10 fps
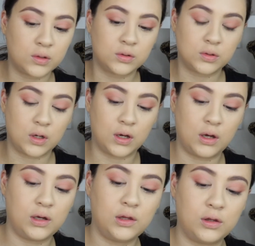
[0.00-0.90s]
So
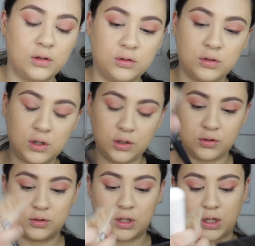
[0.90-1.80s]
you could
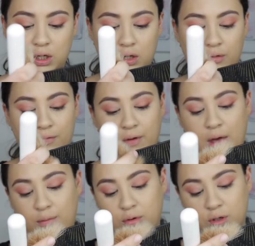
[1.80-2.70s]
use like a
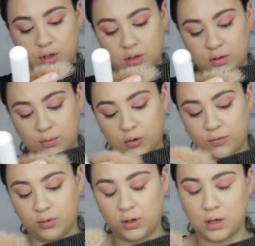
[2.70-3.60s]
fan brush. There's a
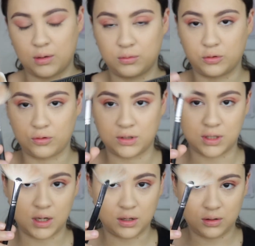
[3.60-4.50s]
Morphe
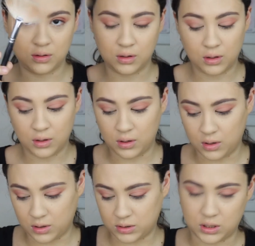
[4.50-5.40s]
M310
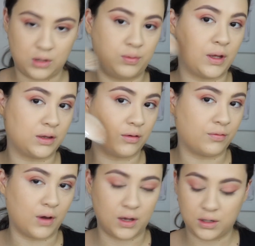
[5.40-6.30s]
to help like
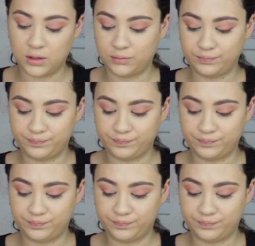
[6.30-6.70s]
define it.